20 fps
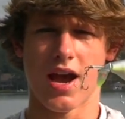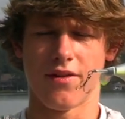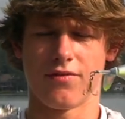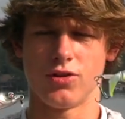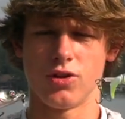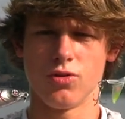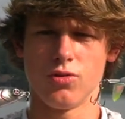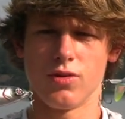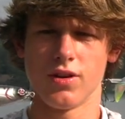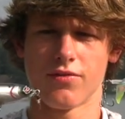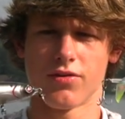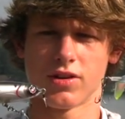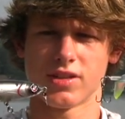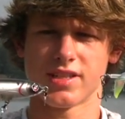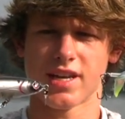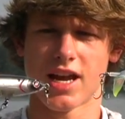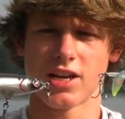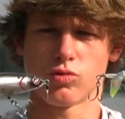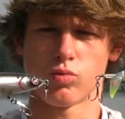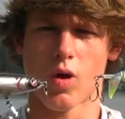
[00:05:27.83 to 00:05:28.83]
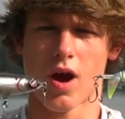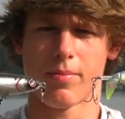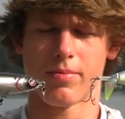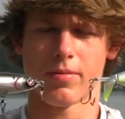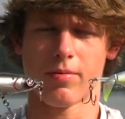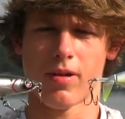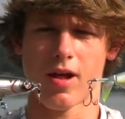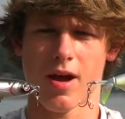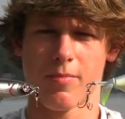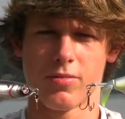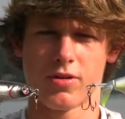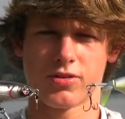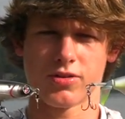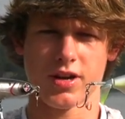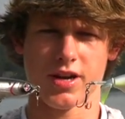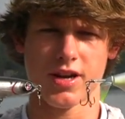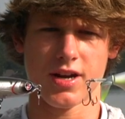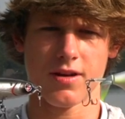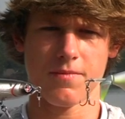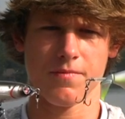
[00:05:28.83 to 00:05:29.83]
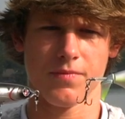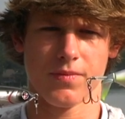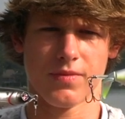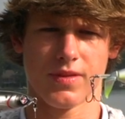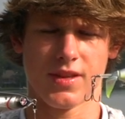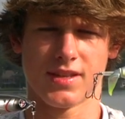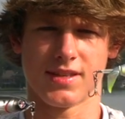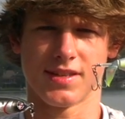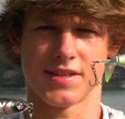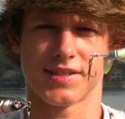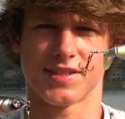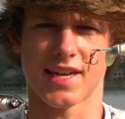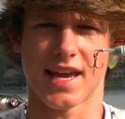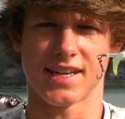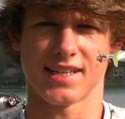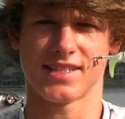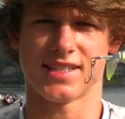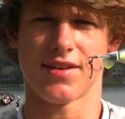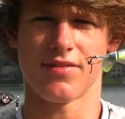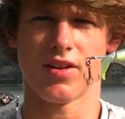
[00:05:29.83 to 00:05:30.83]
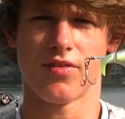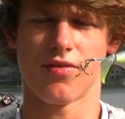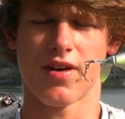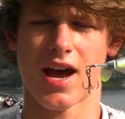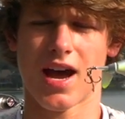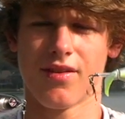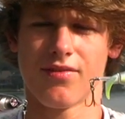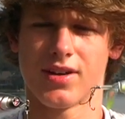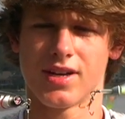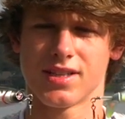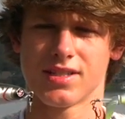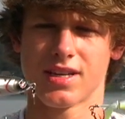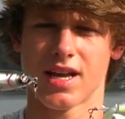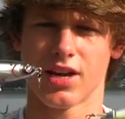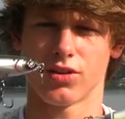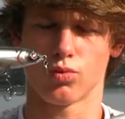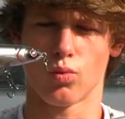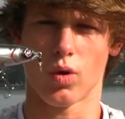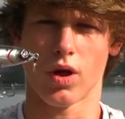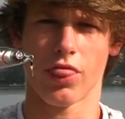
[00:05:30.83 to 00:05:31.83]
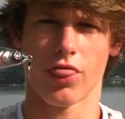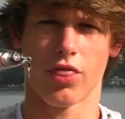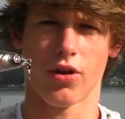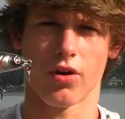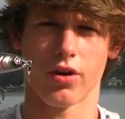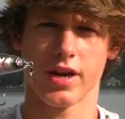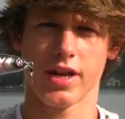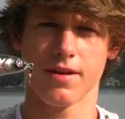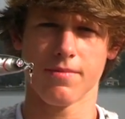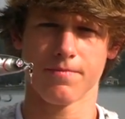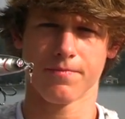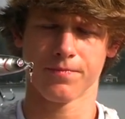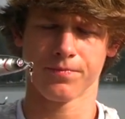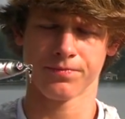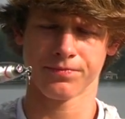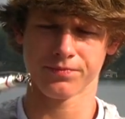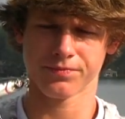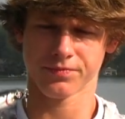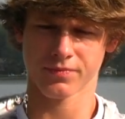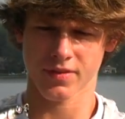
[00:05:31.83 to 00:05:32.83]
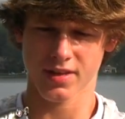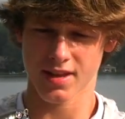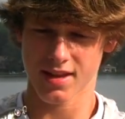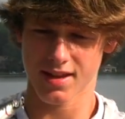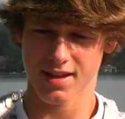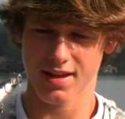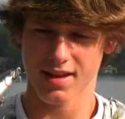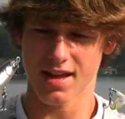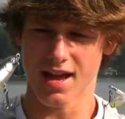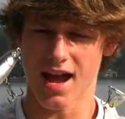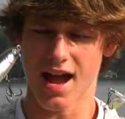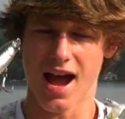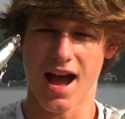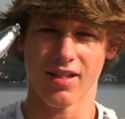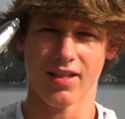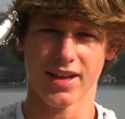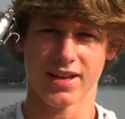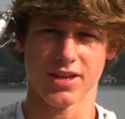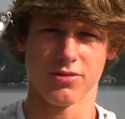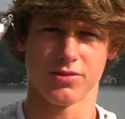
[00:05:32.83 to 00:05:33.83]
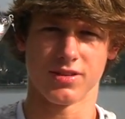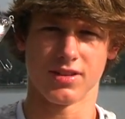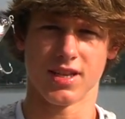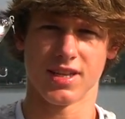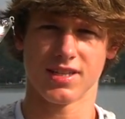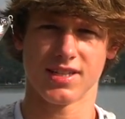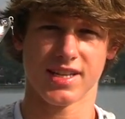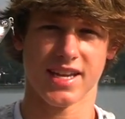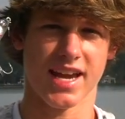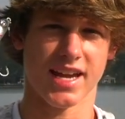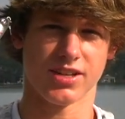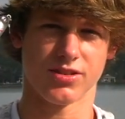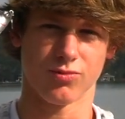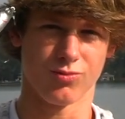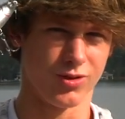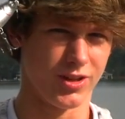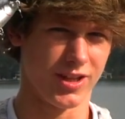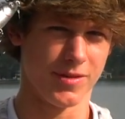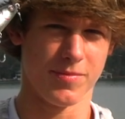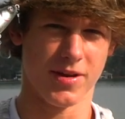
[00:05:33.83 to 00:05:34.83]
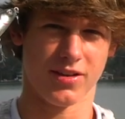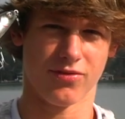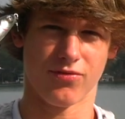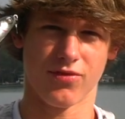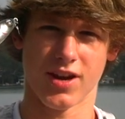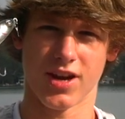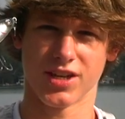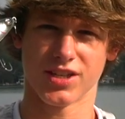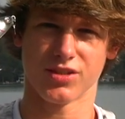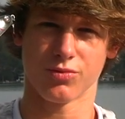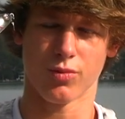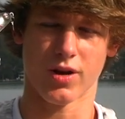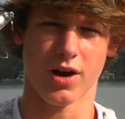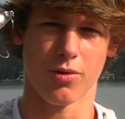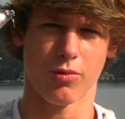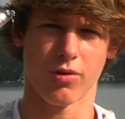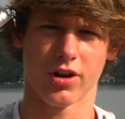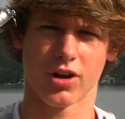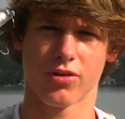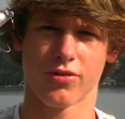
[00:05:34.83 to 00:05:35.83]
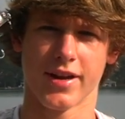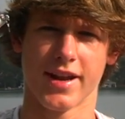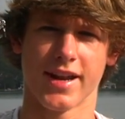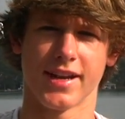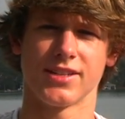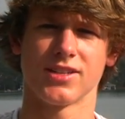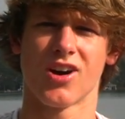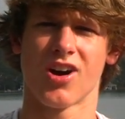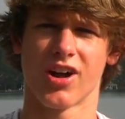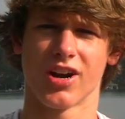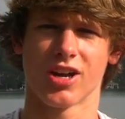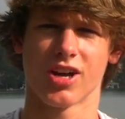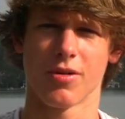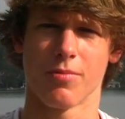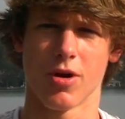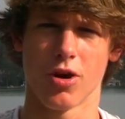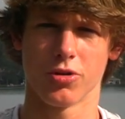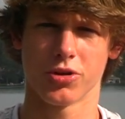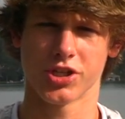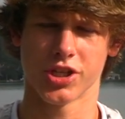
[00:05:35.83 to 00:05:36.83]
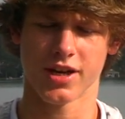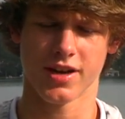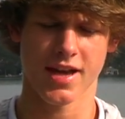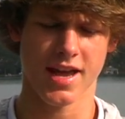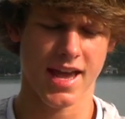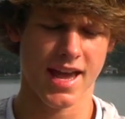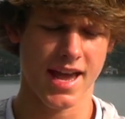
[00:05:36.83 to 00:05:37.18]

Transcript: I have two different size whopper ploppers right here. This is a size 75 and a size 130. I like using this to catch really big fish when I want to create a ton of commotion.